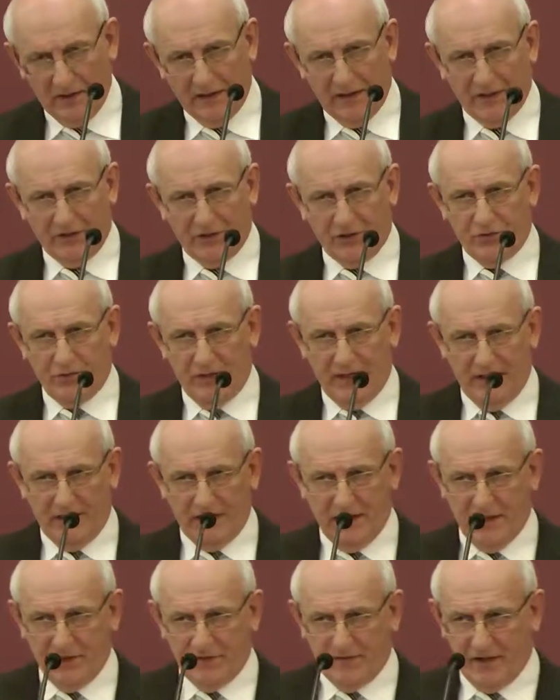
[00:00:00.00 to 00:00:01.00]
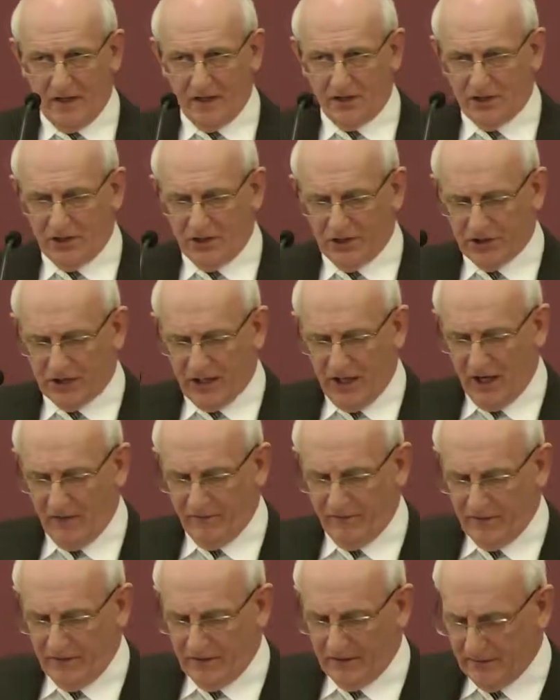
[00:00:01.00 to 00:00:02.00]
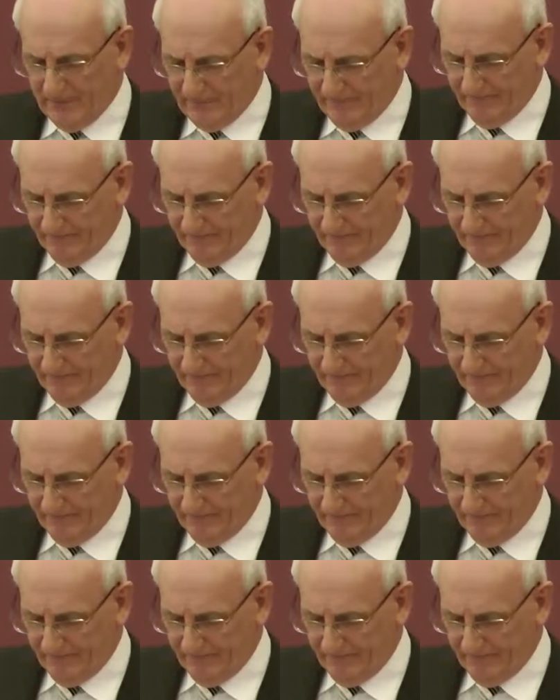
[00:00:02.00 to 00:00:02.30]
Let us read these verses carefully